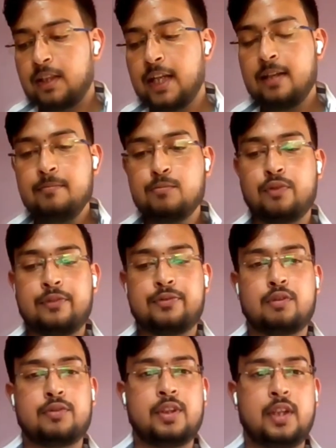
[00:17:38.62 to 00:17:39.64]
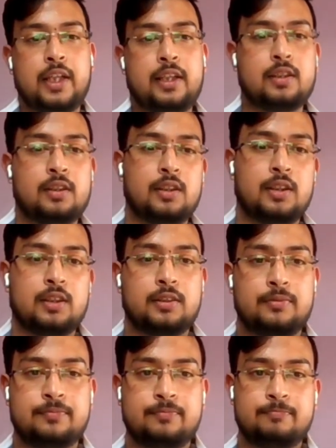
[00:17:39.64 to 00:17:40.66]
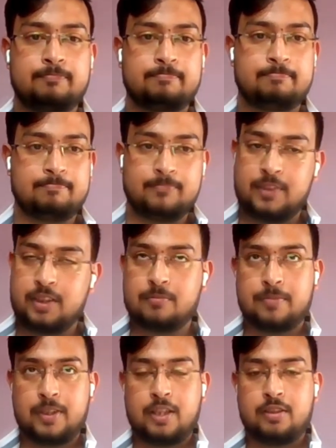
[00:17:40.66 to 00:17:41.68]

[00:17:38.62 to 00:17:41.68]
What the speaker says: Then moving forward, like company